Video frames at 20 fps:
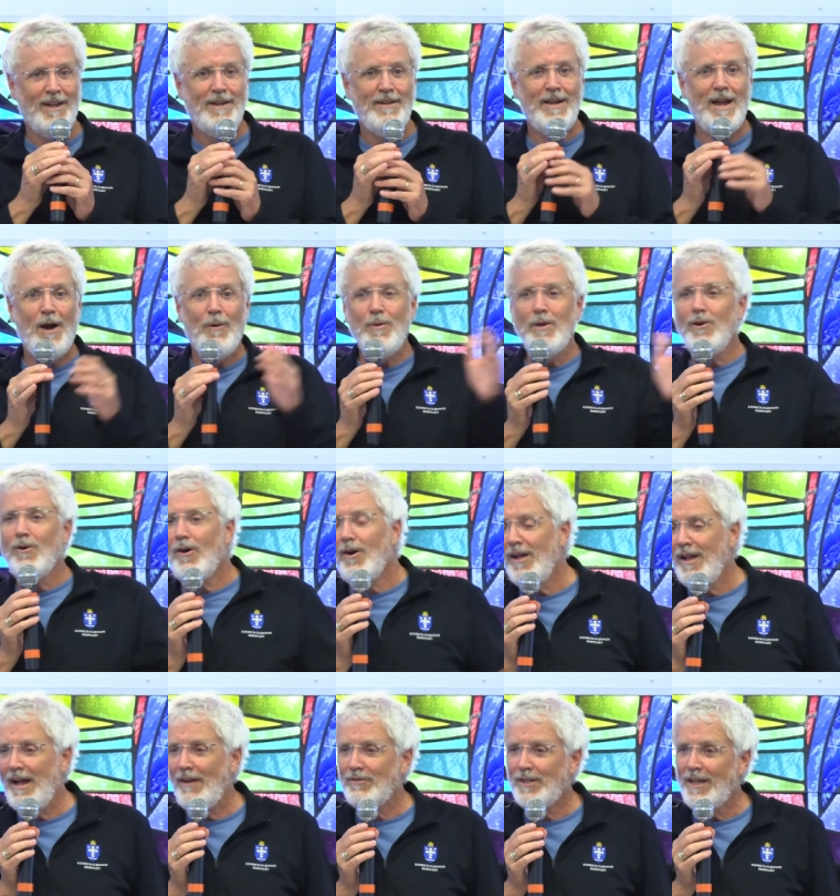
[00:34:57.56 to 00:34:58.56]
Now we
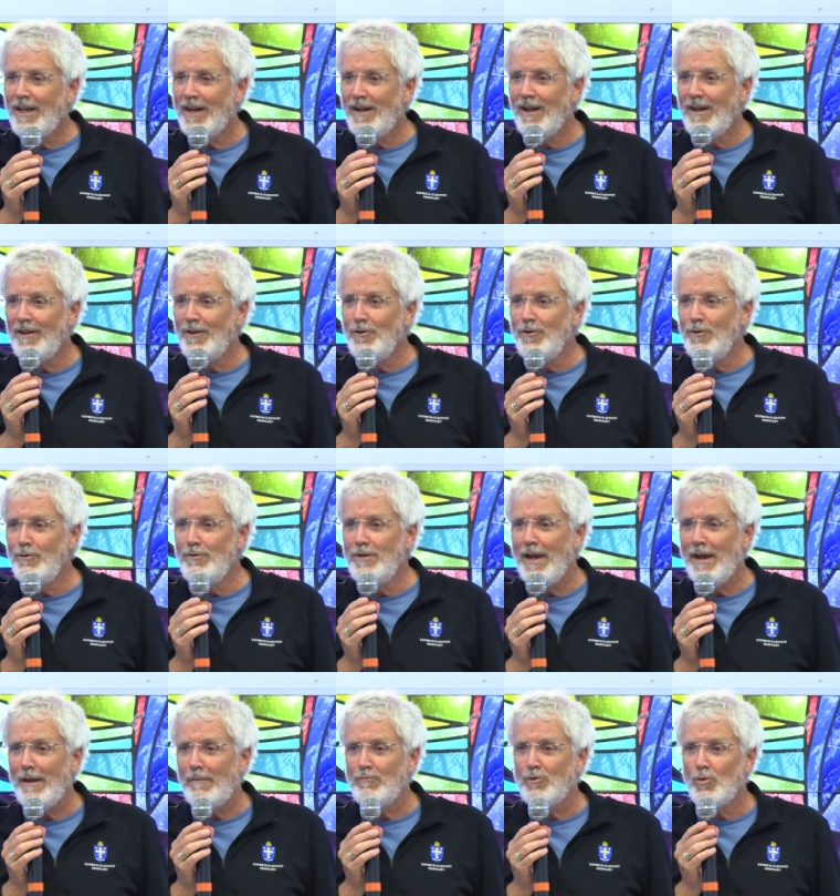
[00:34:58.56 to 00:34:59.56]
all have to get on a new
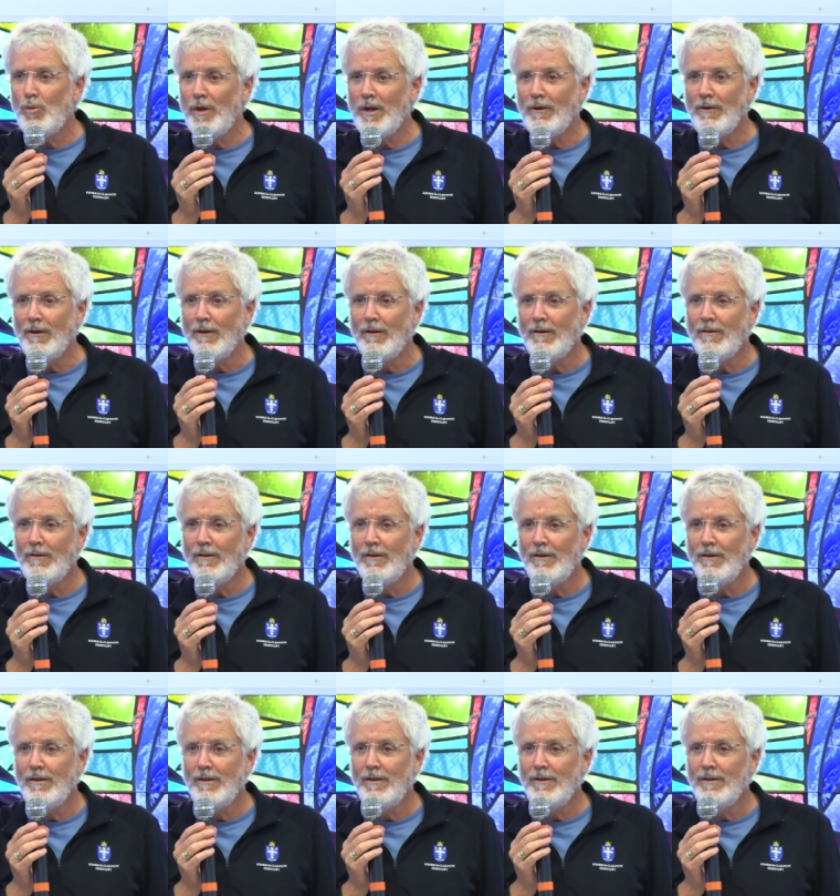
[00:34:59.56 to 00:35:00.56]
damn Twitter.
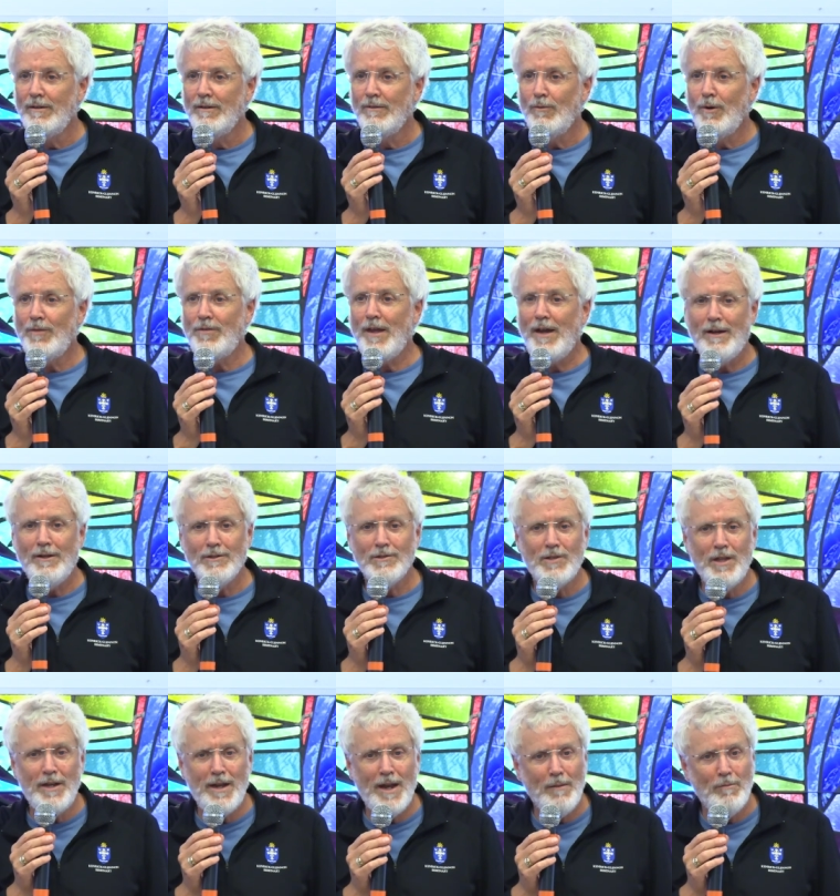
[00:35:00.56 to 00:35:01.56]
What the
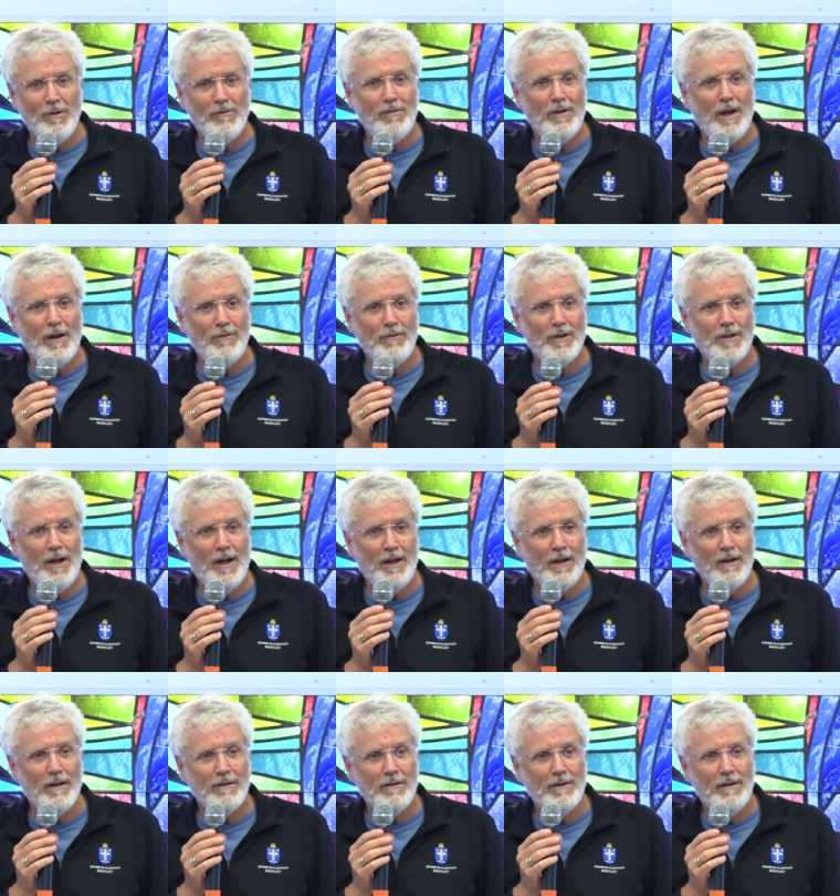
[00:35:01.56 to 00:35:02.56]
hell's the name of it? I
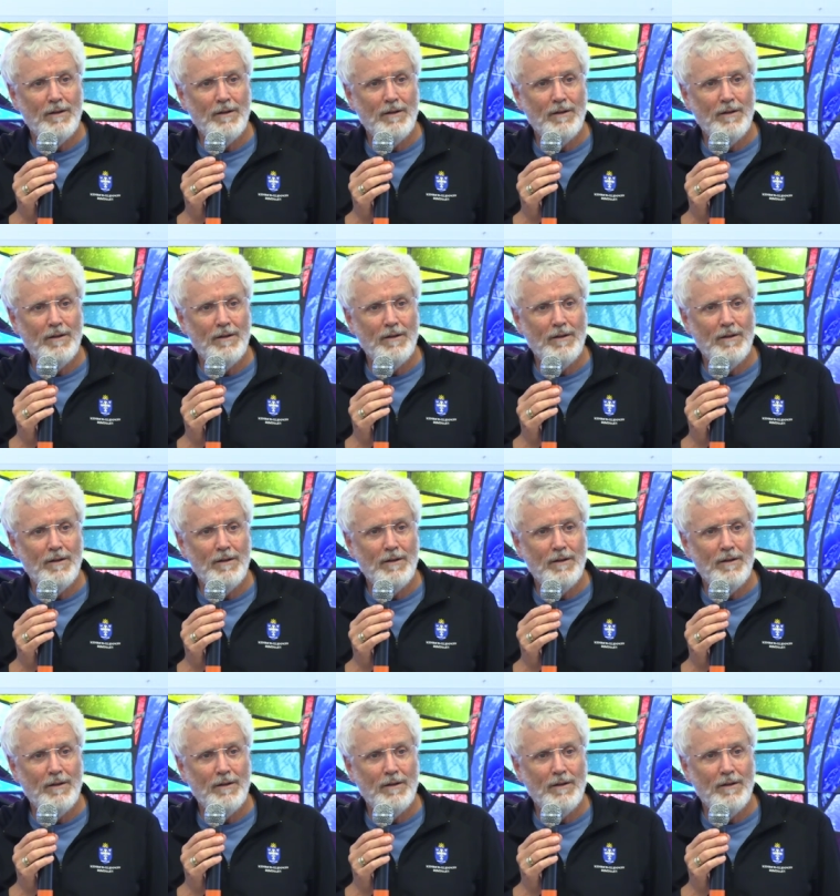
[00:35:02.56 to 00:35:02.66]
forgot it.